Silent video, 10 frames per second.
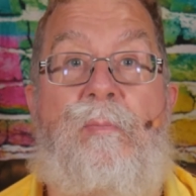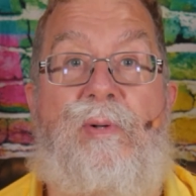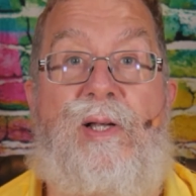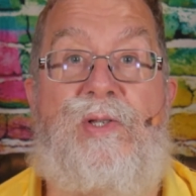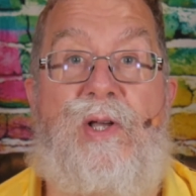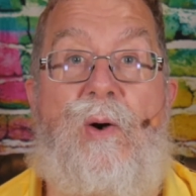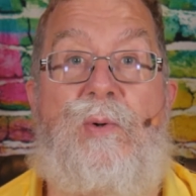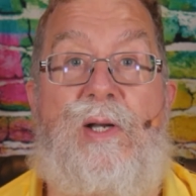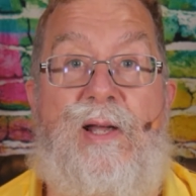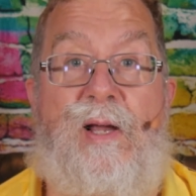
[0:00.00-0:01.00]
Please go
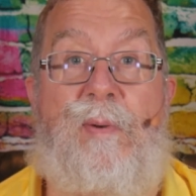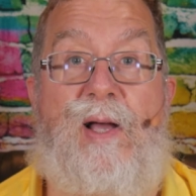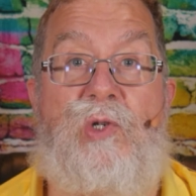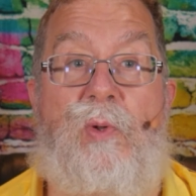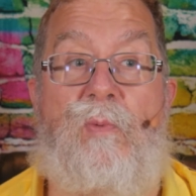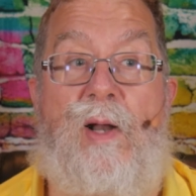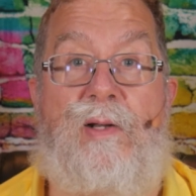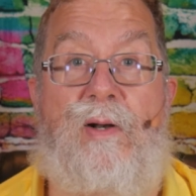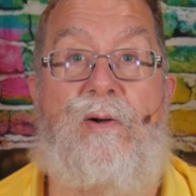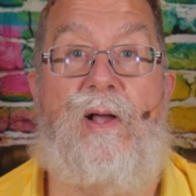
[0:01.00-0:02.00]
to
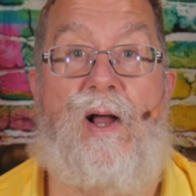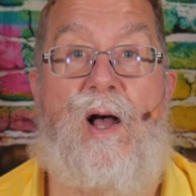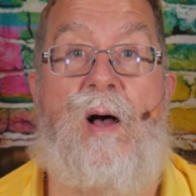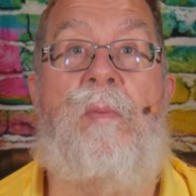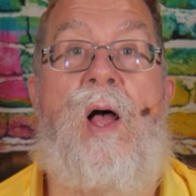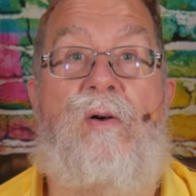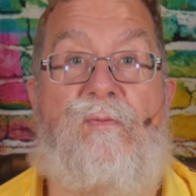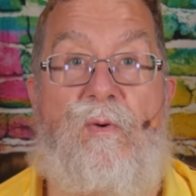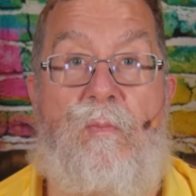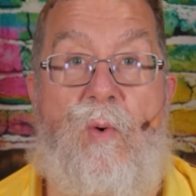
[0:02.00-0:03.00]
techbyteswithronnutter.com
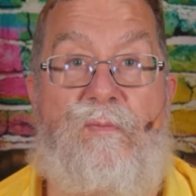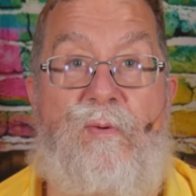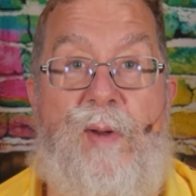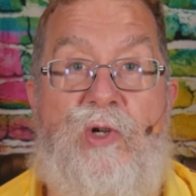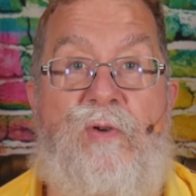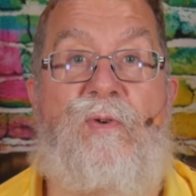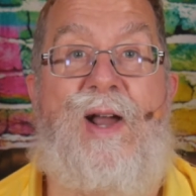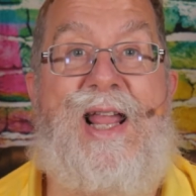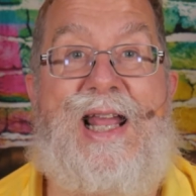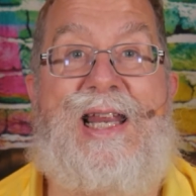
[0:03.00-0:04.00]
for more information.
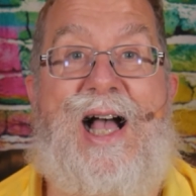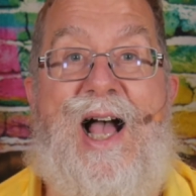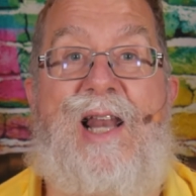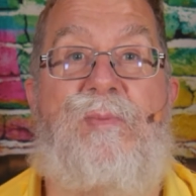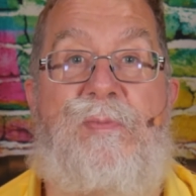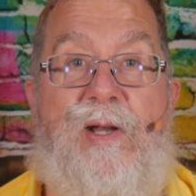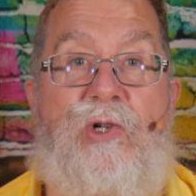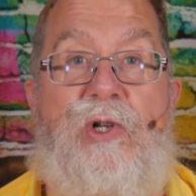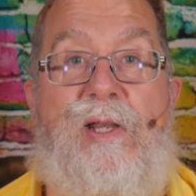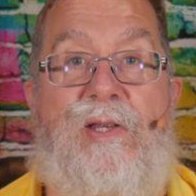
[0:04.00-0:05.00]
For any items
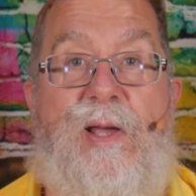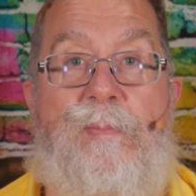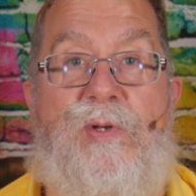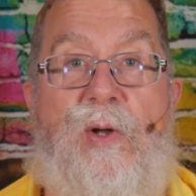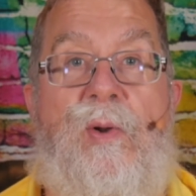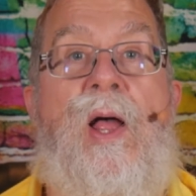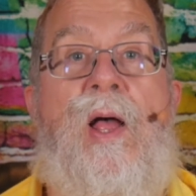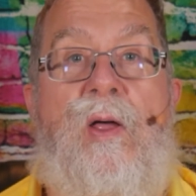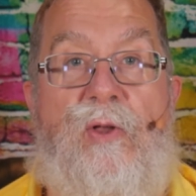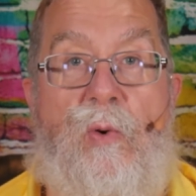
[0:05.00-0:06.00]
mentioned in this episode,
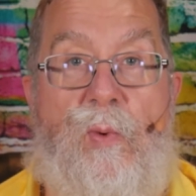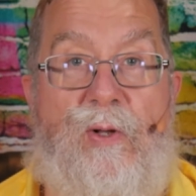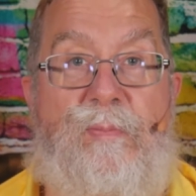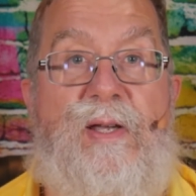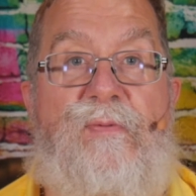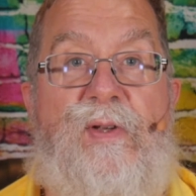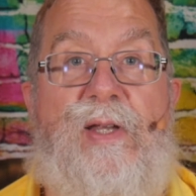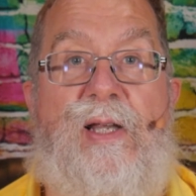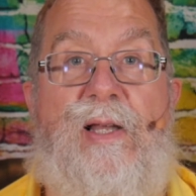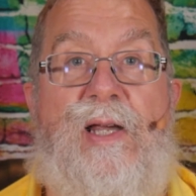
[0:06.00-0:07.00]
there will be
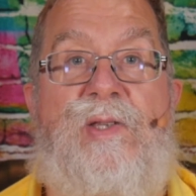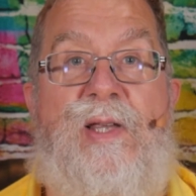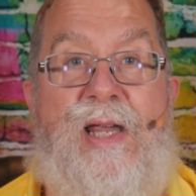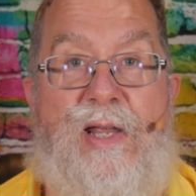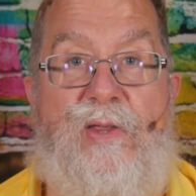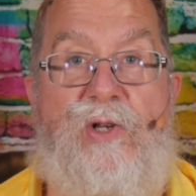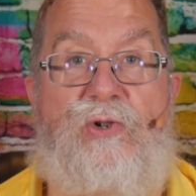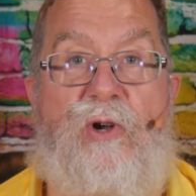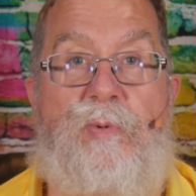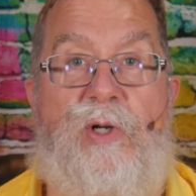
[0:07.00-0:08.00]
affiliate links in the
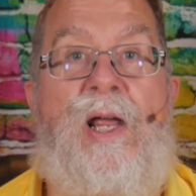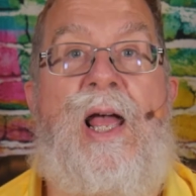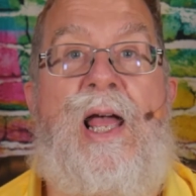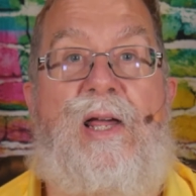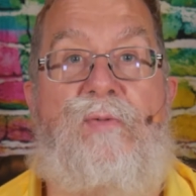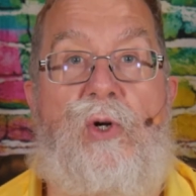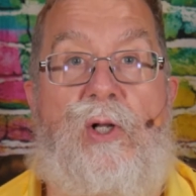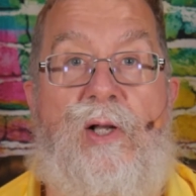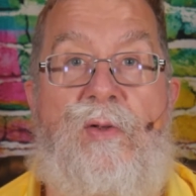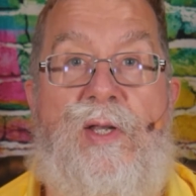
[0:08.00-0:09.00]
description. If you
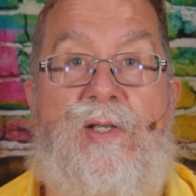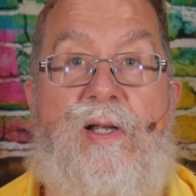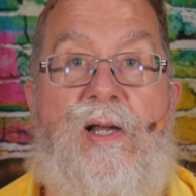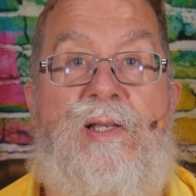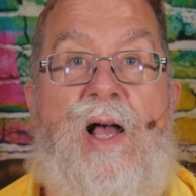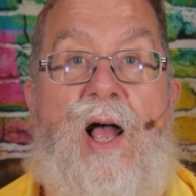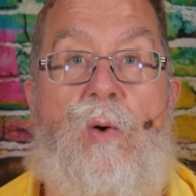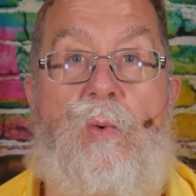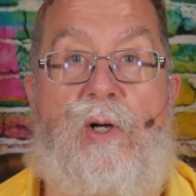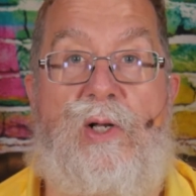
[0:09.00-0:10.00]
click on these links, I
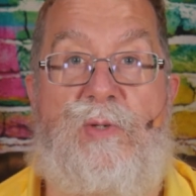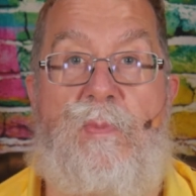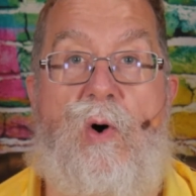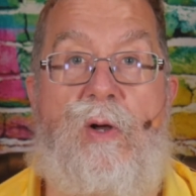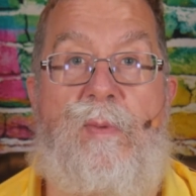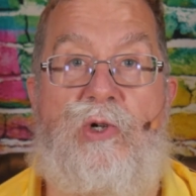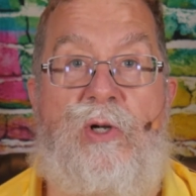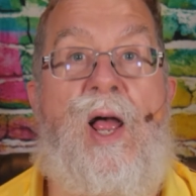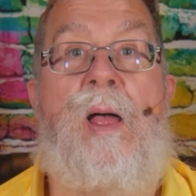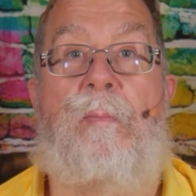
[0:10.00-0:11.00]
will get a small
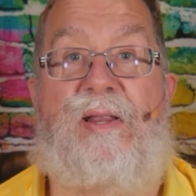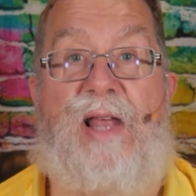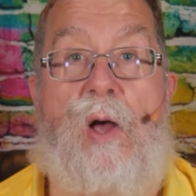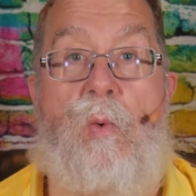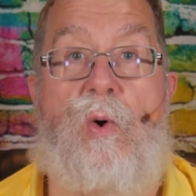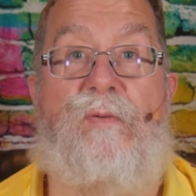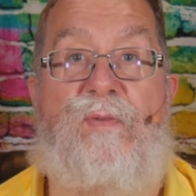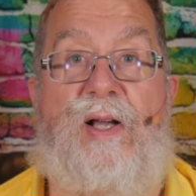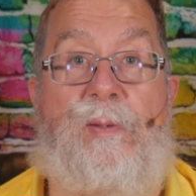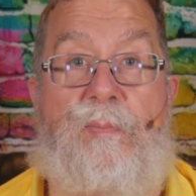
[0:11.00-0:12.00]
commission, but that won't
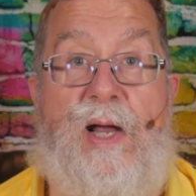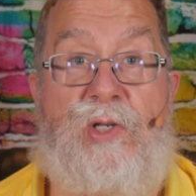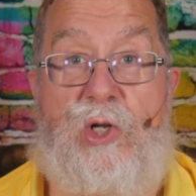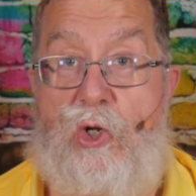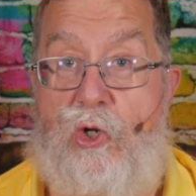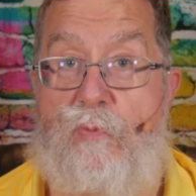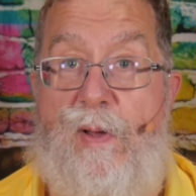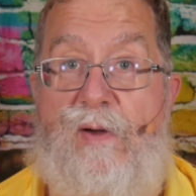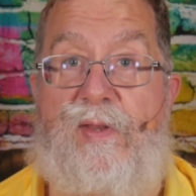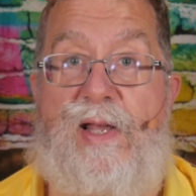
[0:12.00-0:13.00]
affect the price you
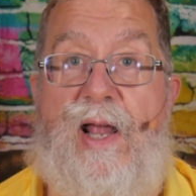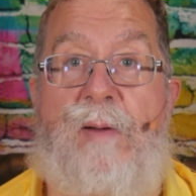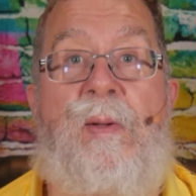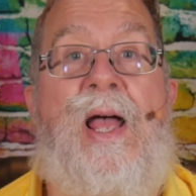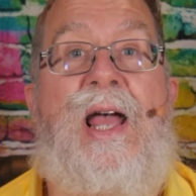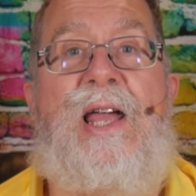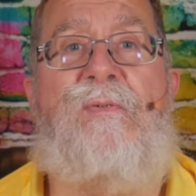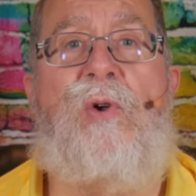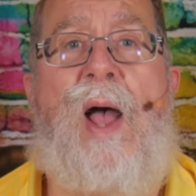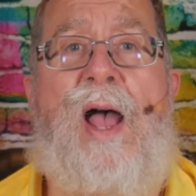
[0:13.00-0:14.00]
pay for the item.
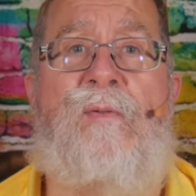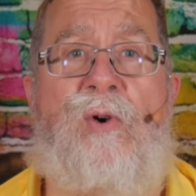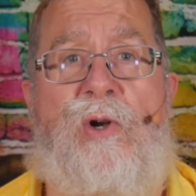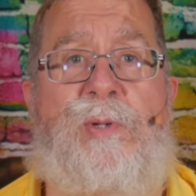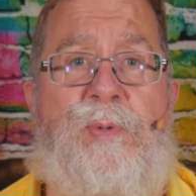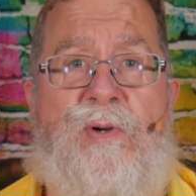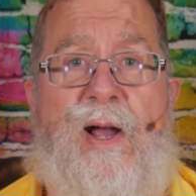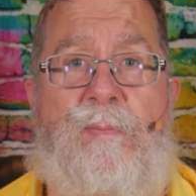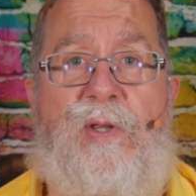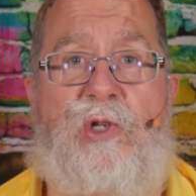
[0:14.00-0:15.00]
If you haven't already
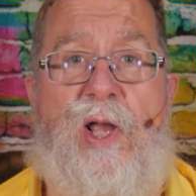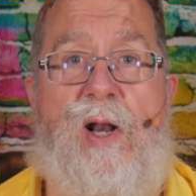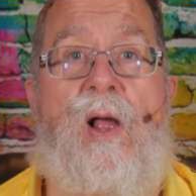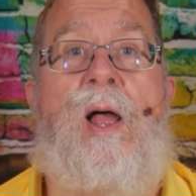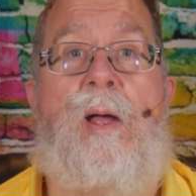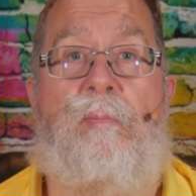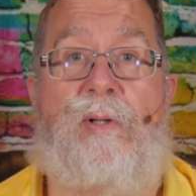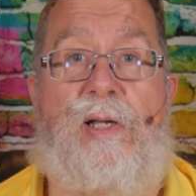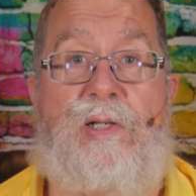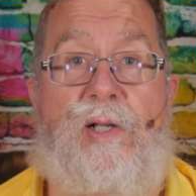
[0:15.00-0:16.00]
subscribed to the channel,
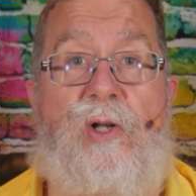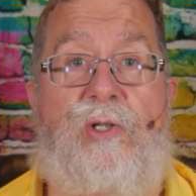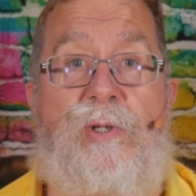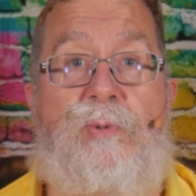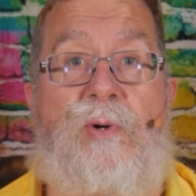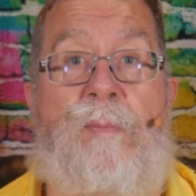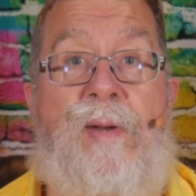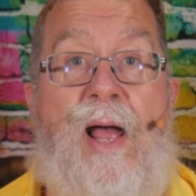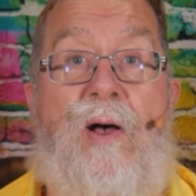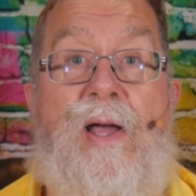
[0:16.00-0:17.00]
please click on subscribe
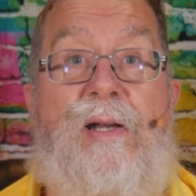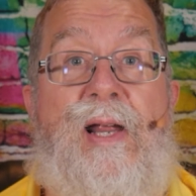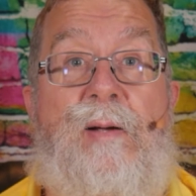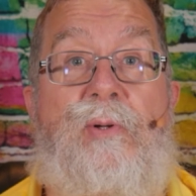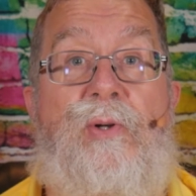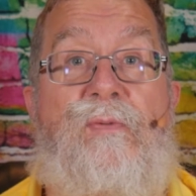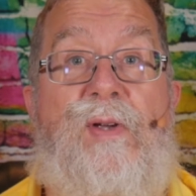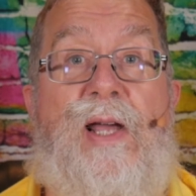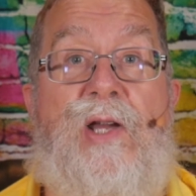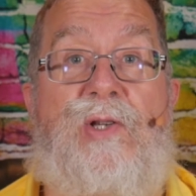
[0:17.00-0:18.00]
now and enable
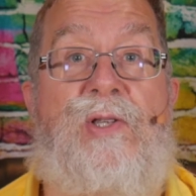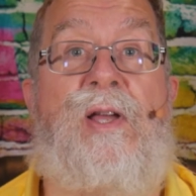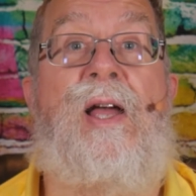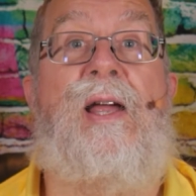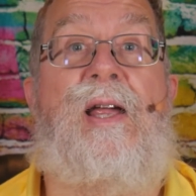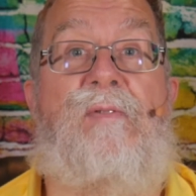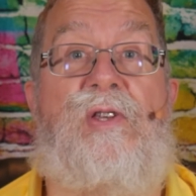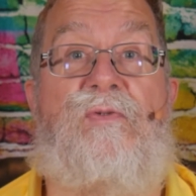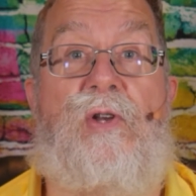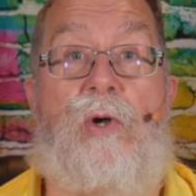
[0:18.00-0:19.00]
notifications. If
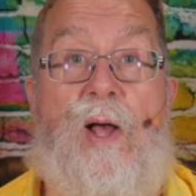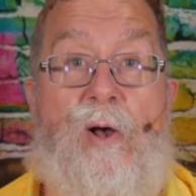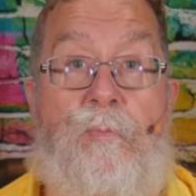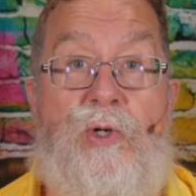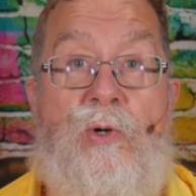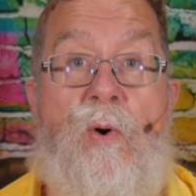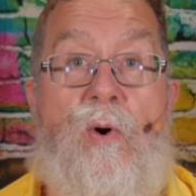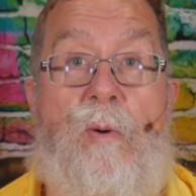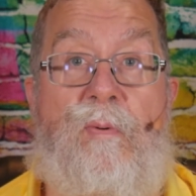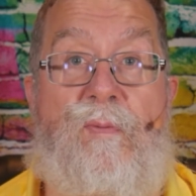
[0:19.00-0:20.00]
this video helps you
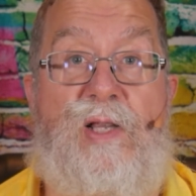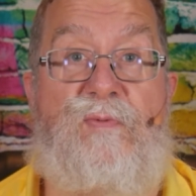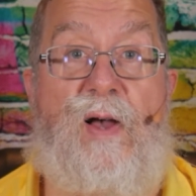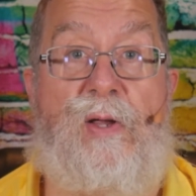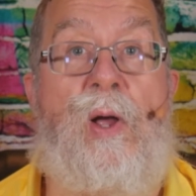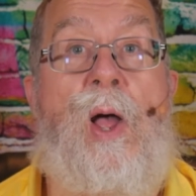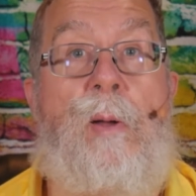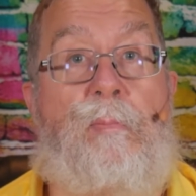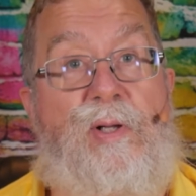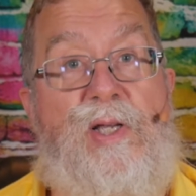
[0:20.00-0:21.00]
or provides value,
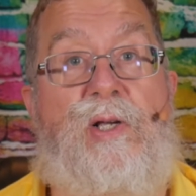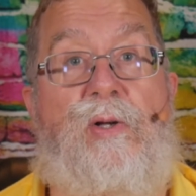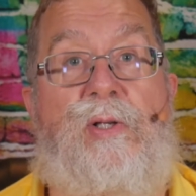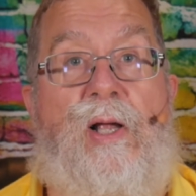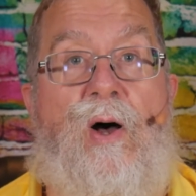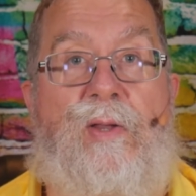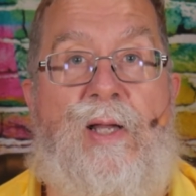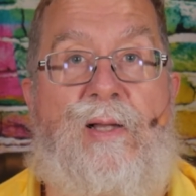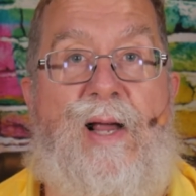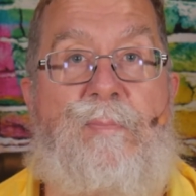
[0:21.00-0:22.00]
please click on
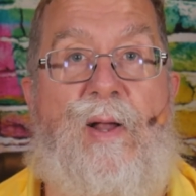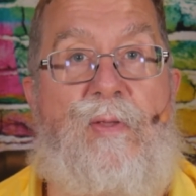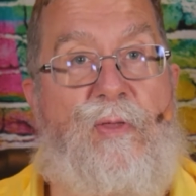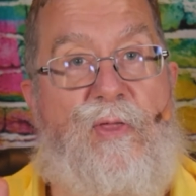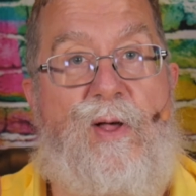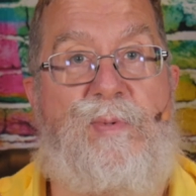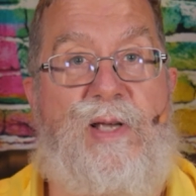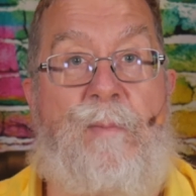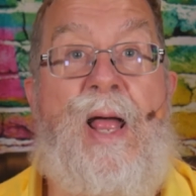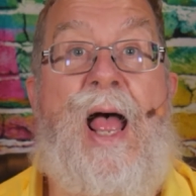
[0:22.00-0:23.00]
that like button, thumbs
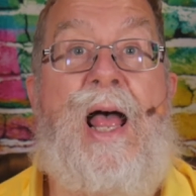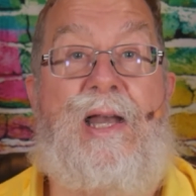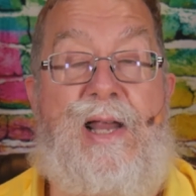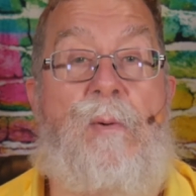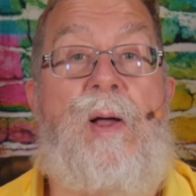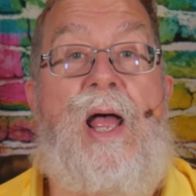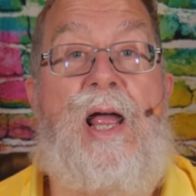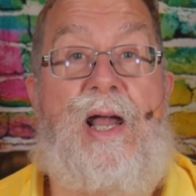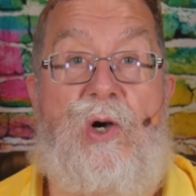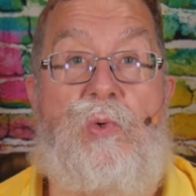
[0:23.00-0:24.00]
up. Now,
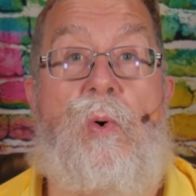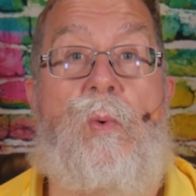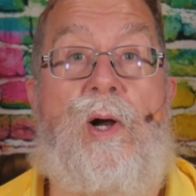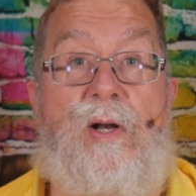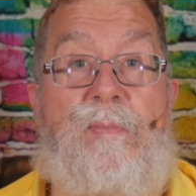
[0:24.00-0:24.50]
here's what we're going to be